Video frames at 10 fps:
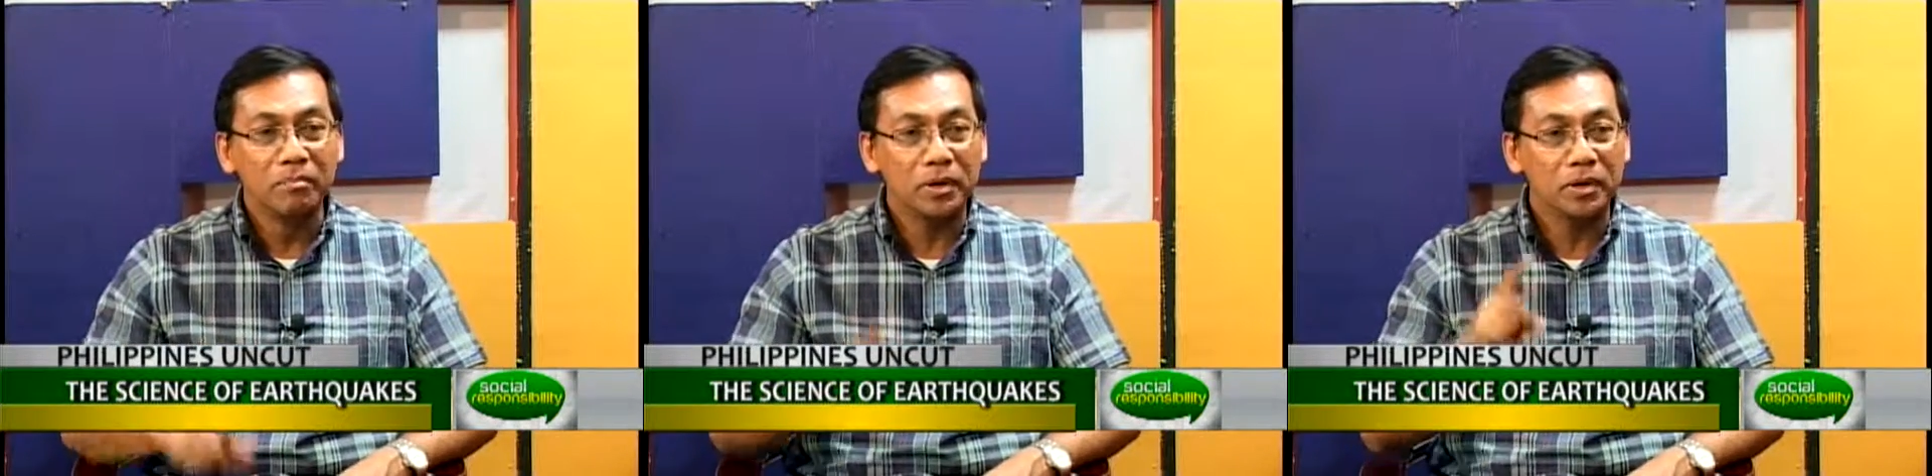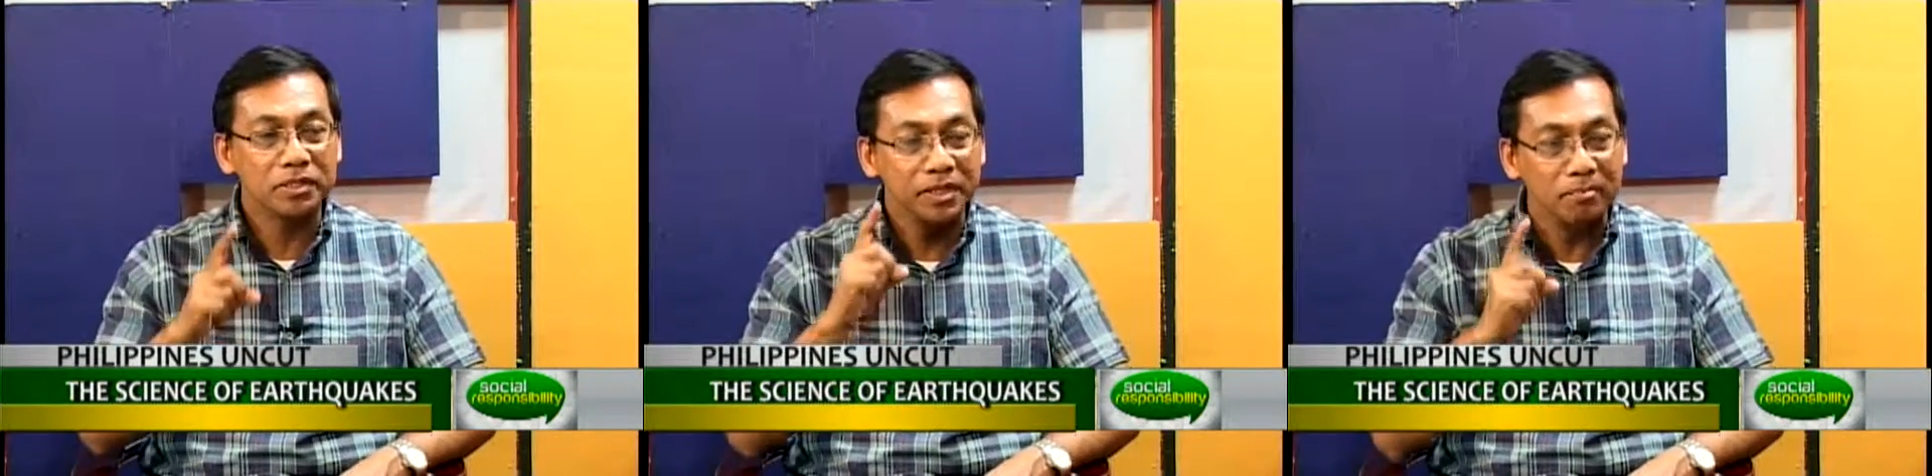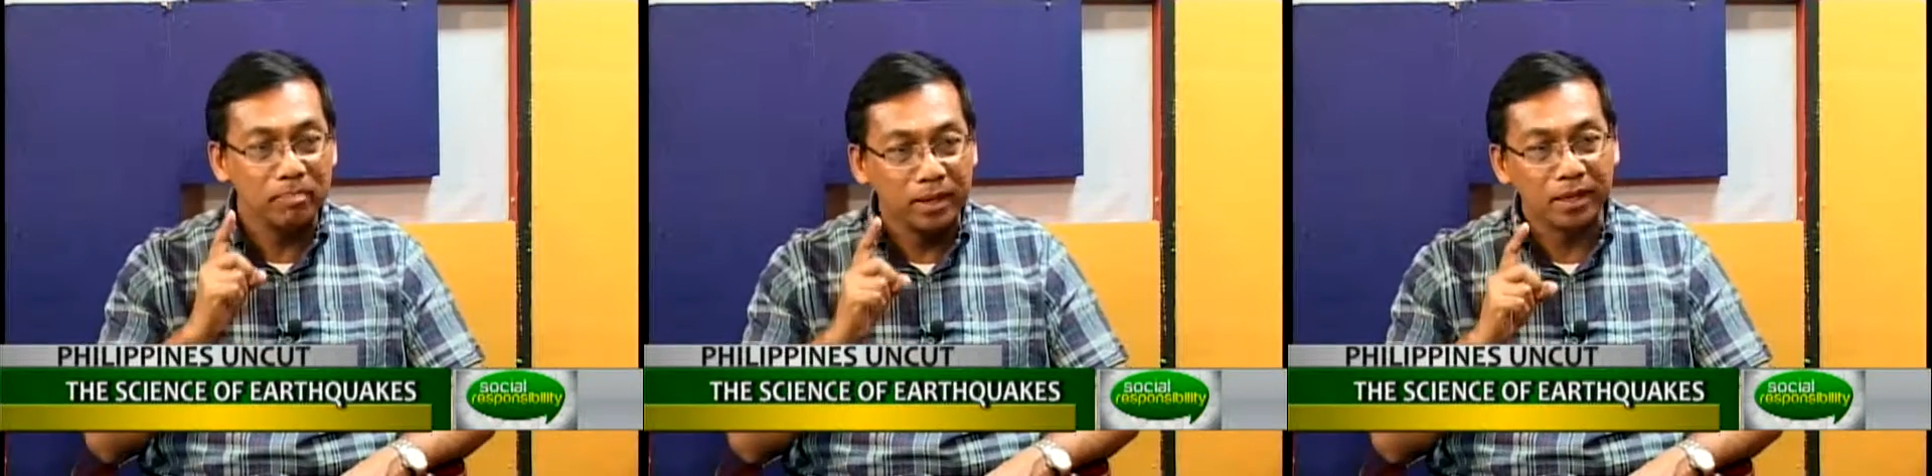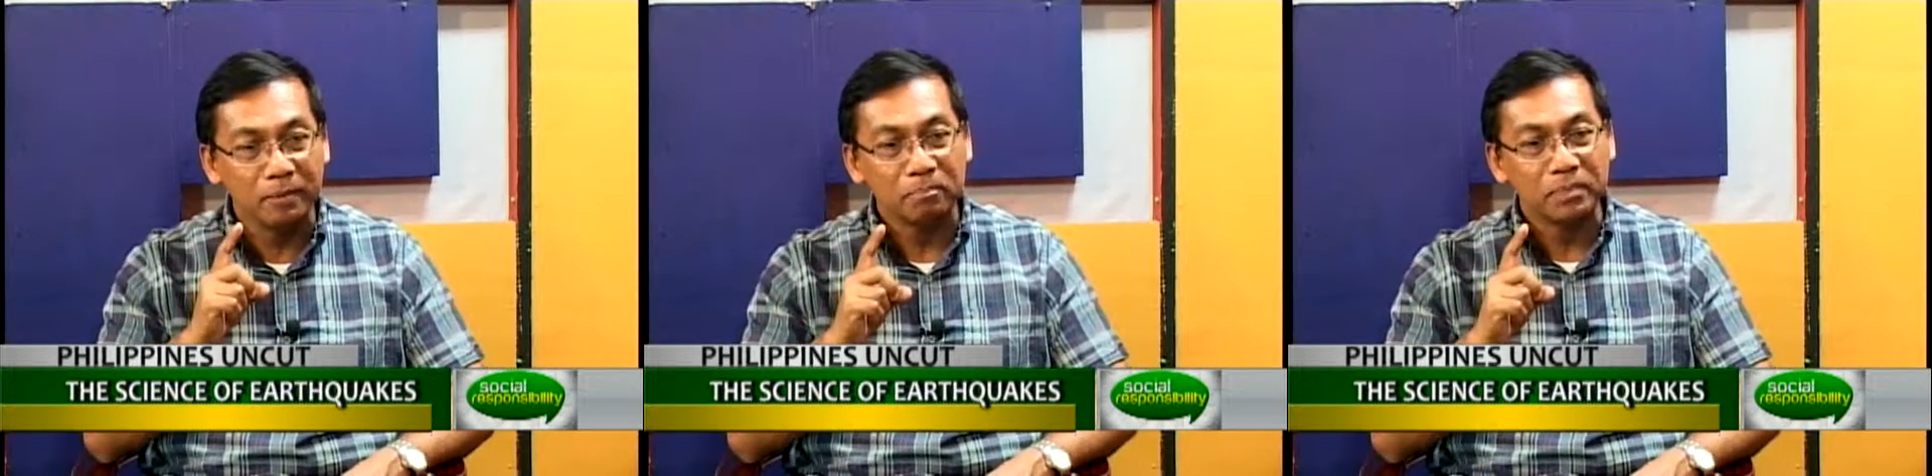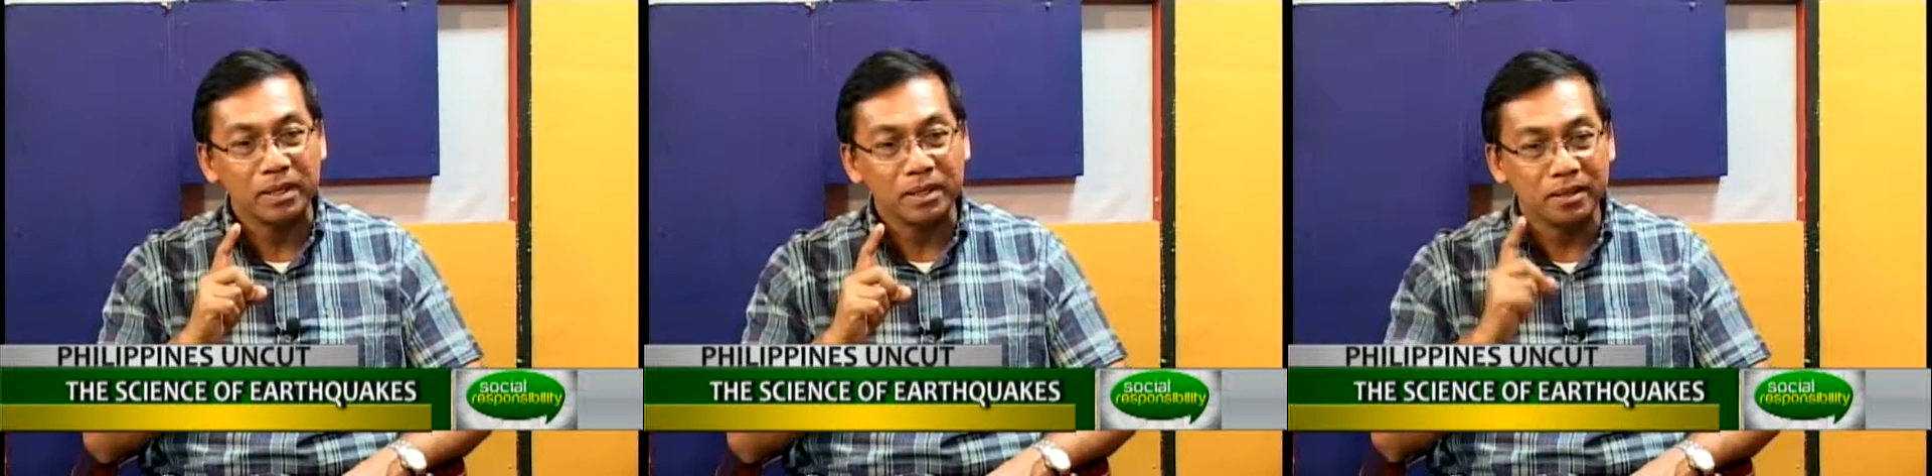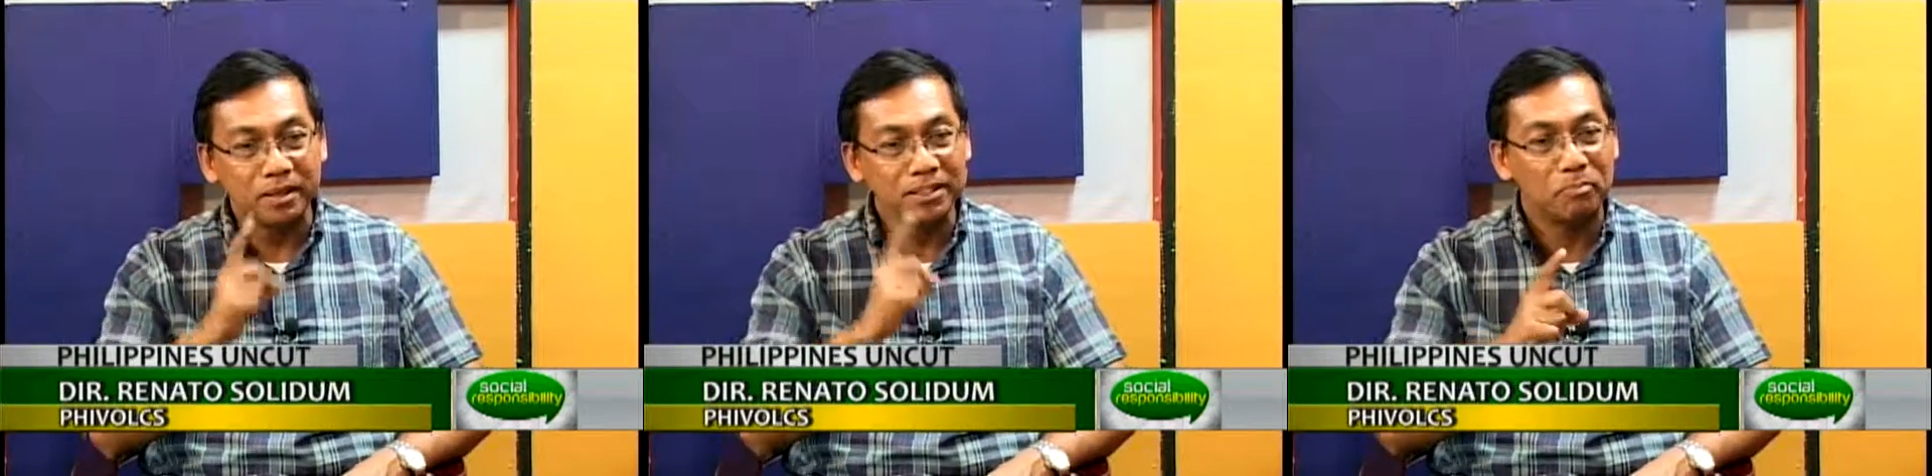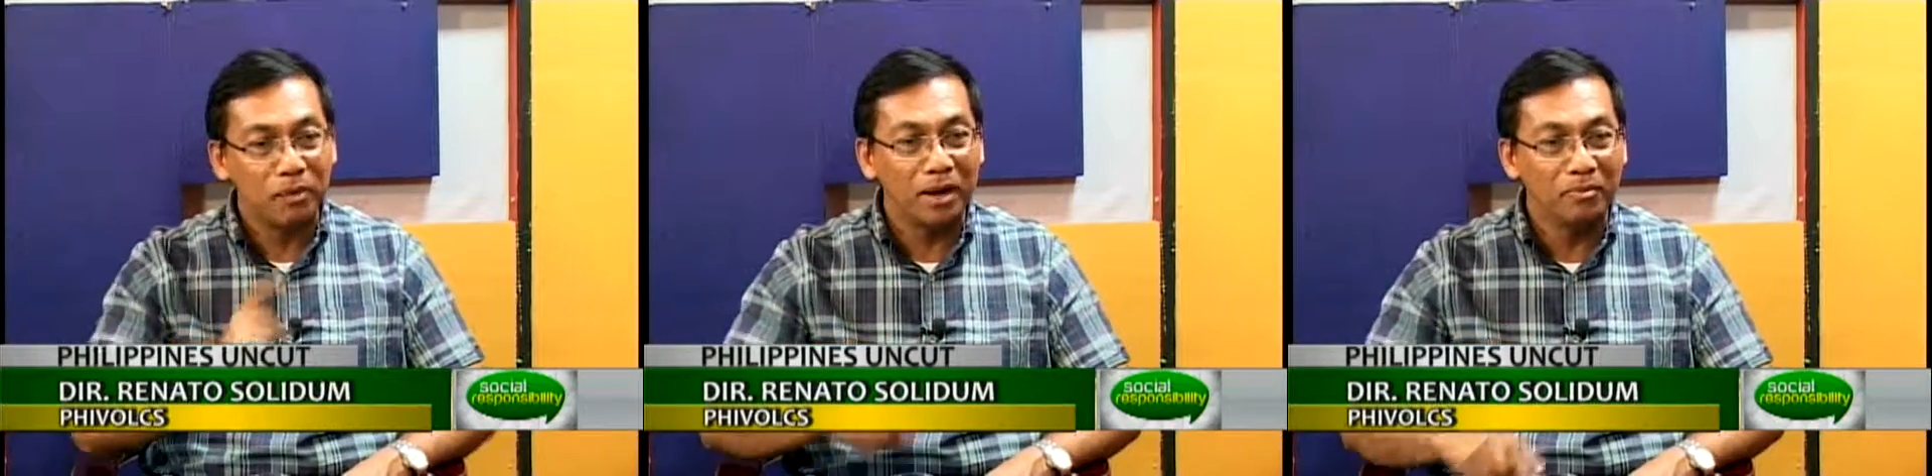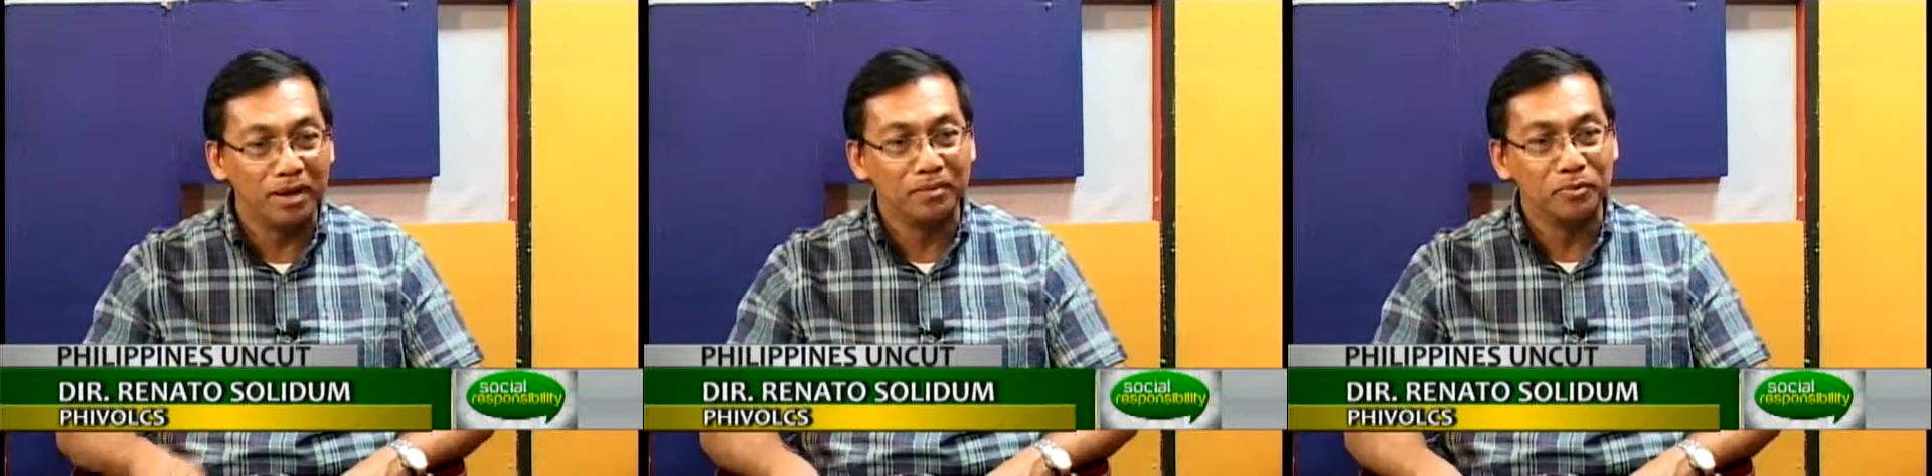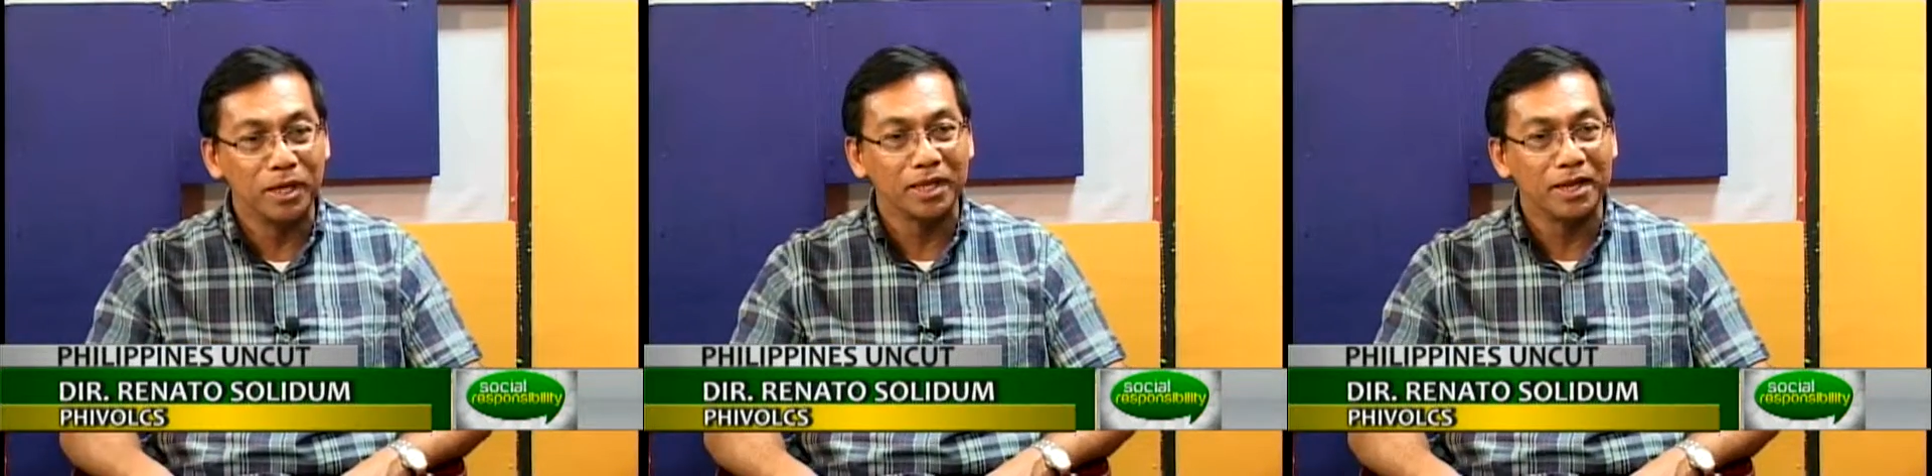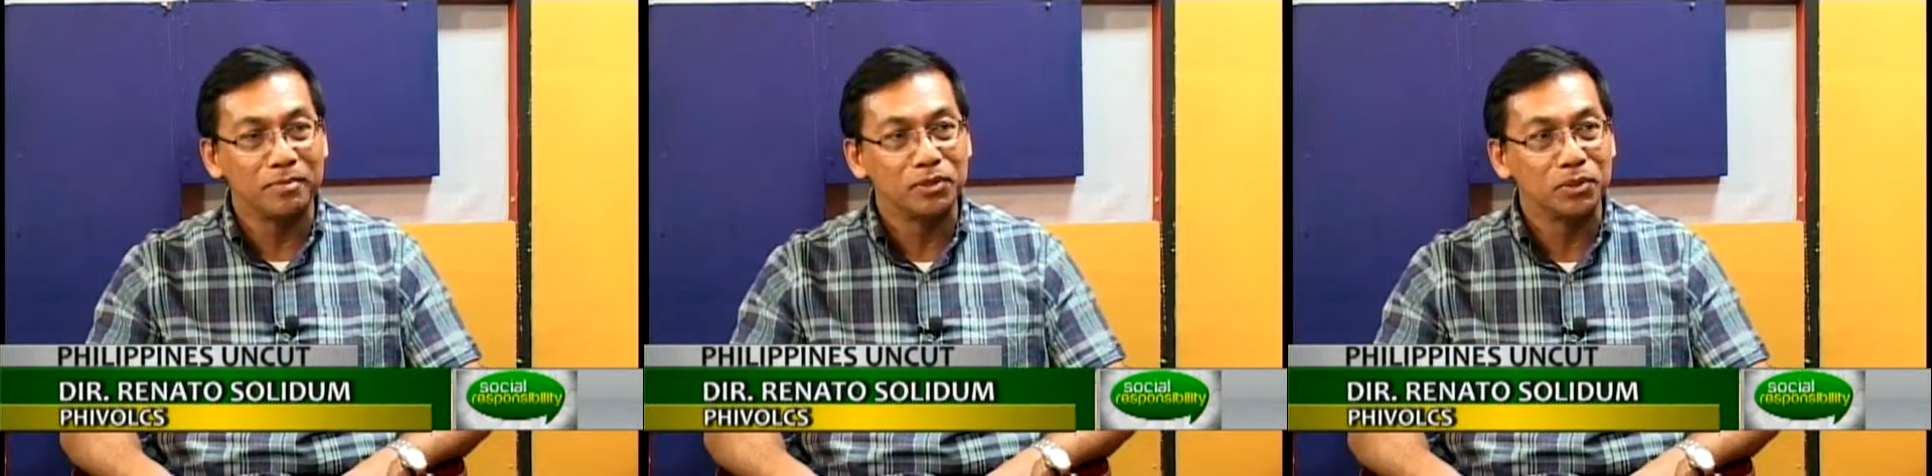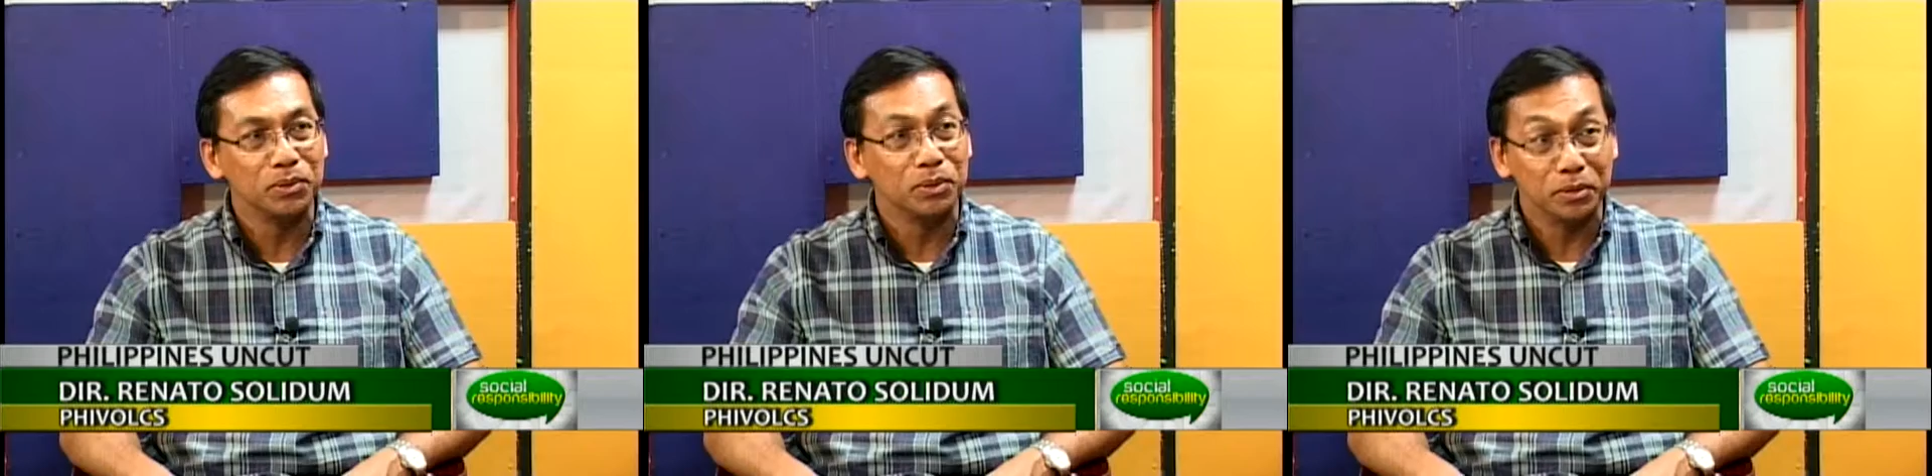Because simply, there is a problem when it comes to